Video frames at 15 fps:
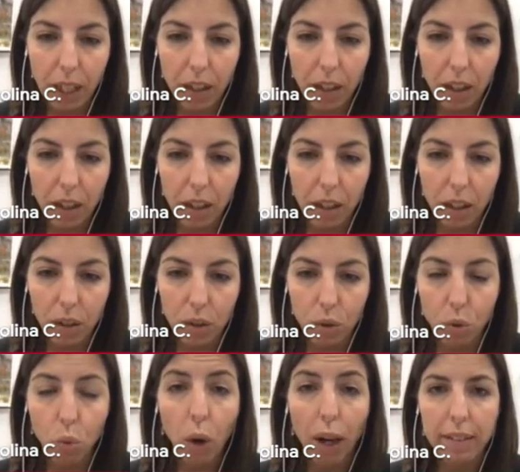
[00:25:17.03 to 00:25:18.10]

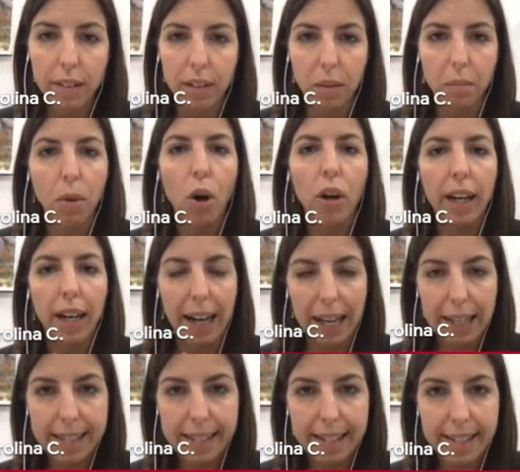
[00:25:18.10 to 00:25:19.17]
200 mock
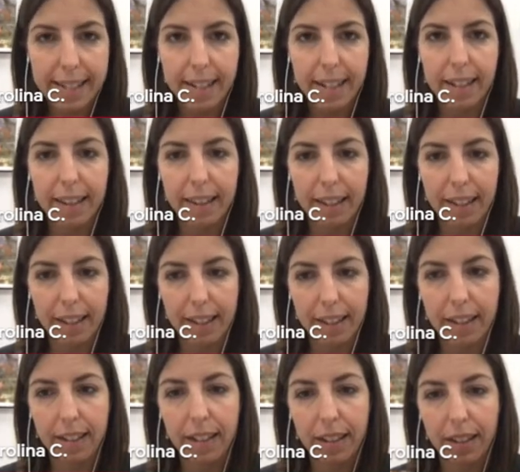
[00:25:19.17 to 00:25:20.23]
lenses in
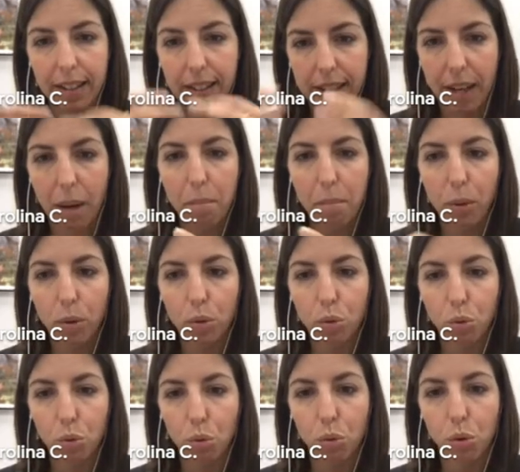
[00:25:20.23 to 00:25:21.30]
the sample
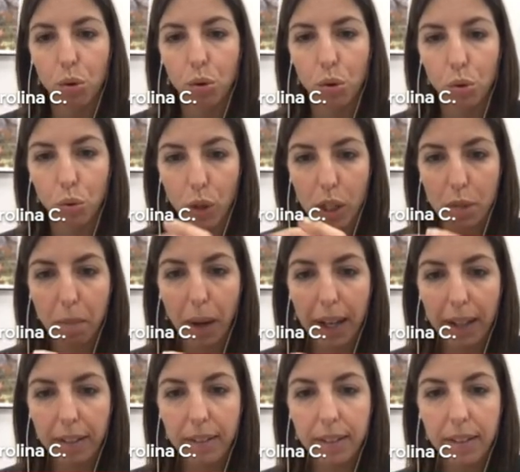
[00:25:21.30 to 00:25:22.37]
to
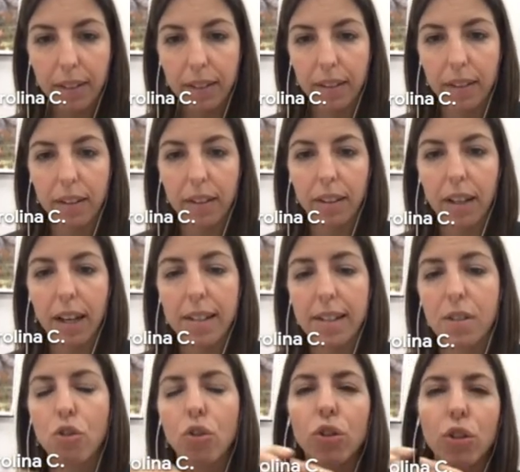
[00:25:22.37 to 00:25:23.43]
inspect as
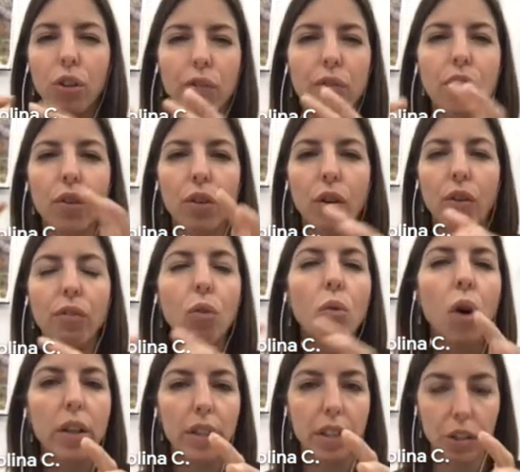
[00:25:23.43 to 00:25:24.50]
a sort of
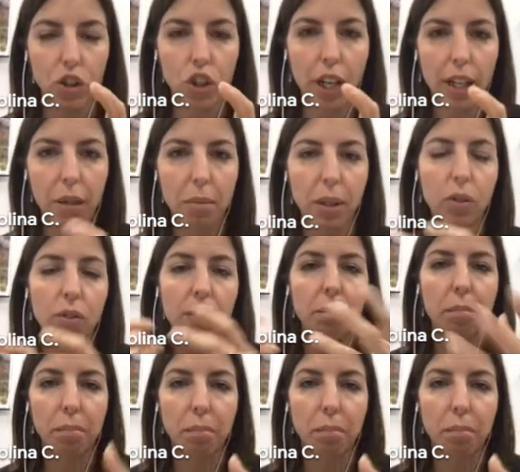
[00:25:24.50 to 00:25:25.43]
quality check, because the